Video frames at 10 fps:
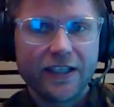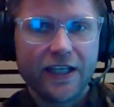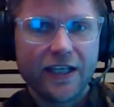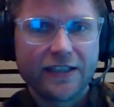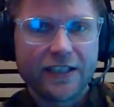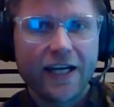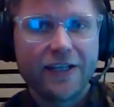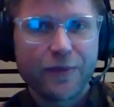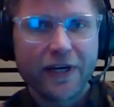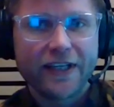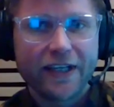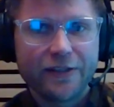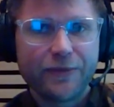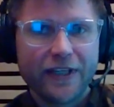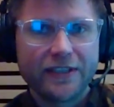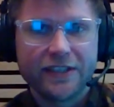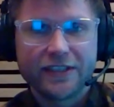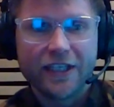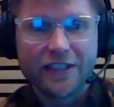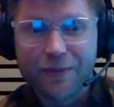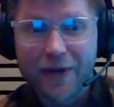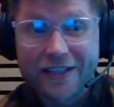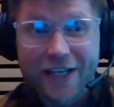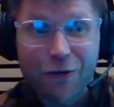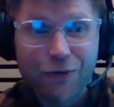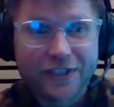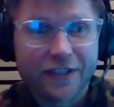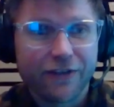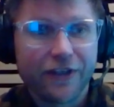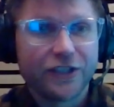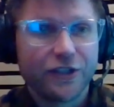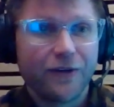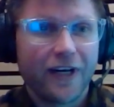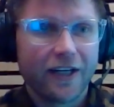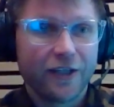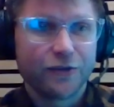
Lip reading: It's a case-by-case basis. It depends how risk averse you are as